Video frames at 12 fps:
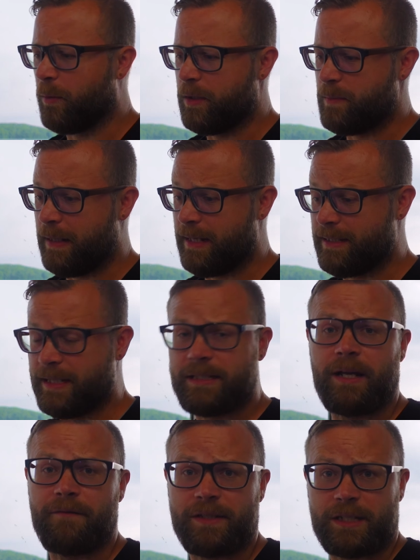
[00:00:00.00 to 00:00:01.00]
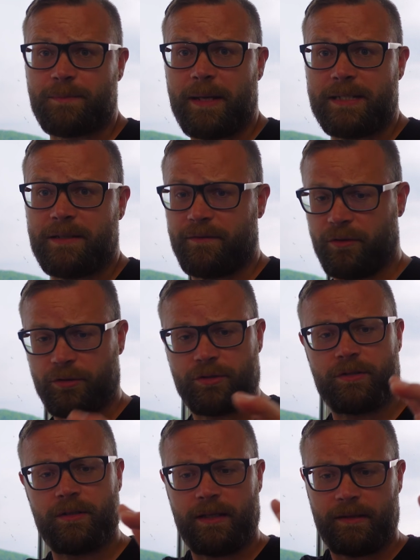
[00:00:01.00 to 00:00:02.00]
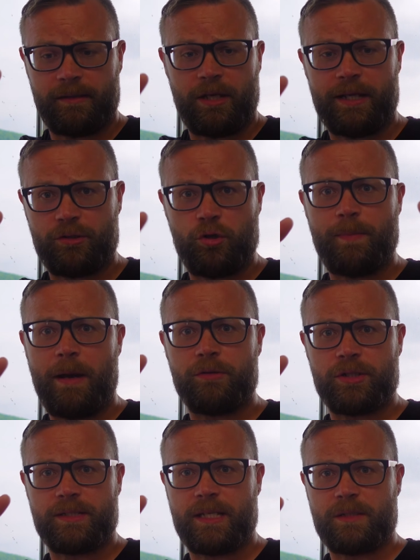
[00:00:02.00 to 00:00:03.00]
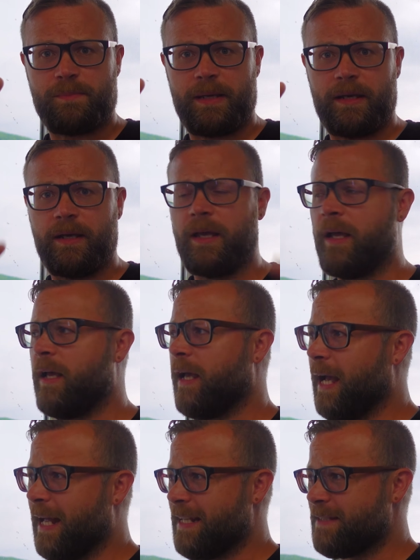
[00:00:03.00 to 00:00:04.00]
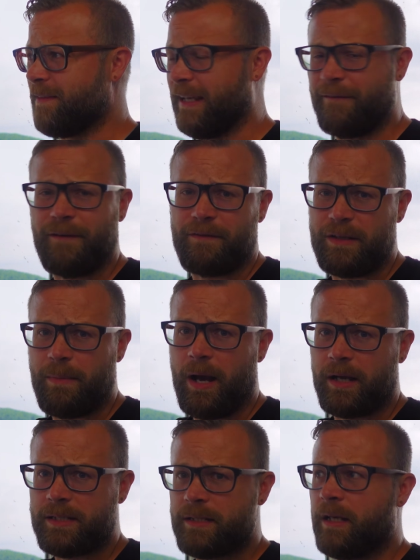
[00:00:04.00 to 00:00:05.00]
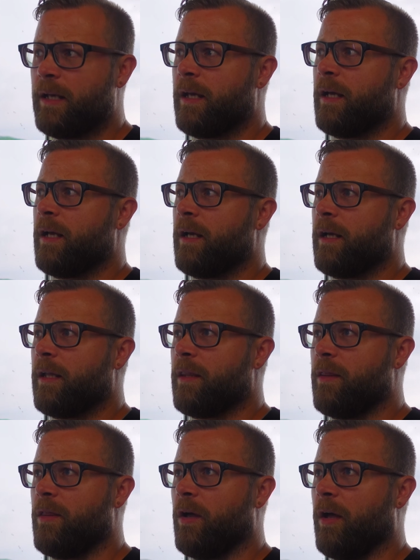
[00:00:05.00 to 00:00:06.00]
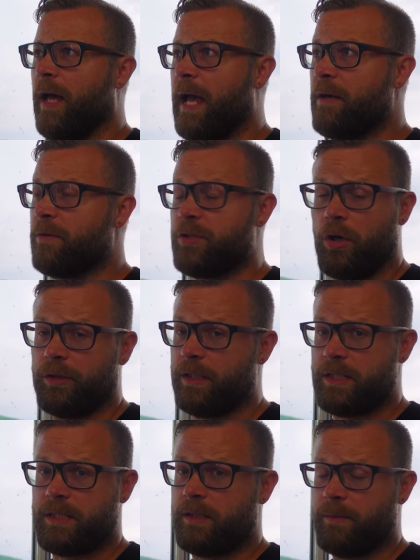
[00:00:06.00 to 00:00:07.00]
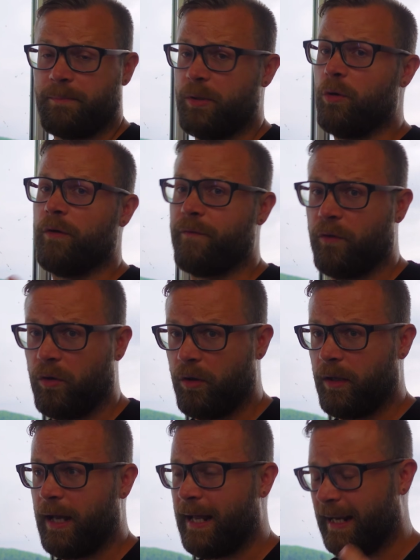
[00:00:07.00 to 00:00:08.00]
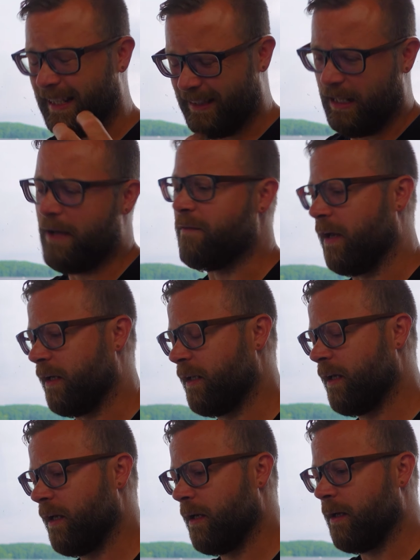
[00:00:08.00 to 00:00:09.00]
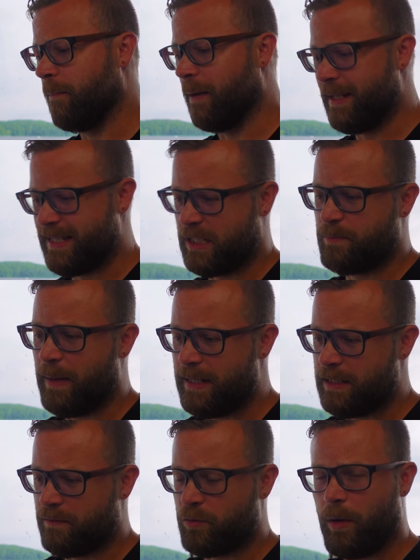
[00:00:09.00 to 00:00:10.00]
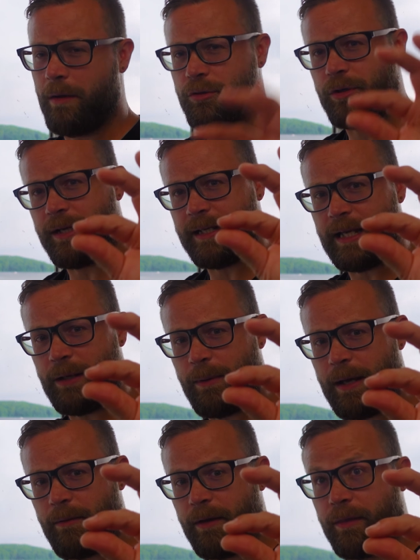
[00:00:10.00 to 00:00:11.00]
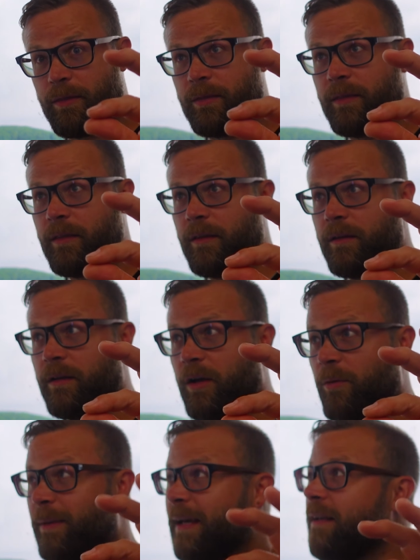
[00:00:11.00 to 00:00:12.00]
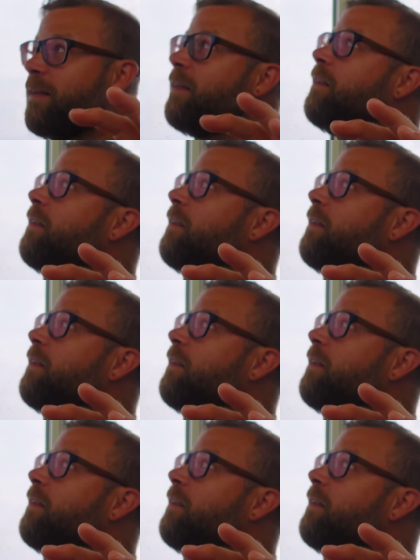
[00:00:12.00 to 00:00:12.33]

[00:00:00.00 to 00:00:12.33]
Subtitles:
was because this stuff is expensive. You get 2 pouches this big and it's like $50. The end result is beautiful and I love it, but it's expensive. So I was trying to get away with, oh man,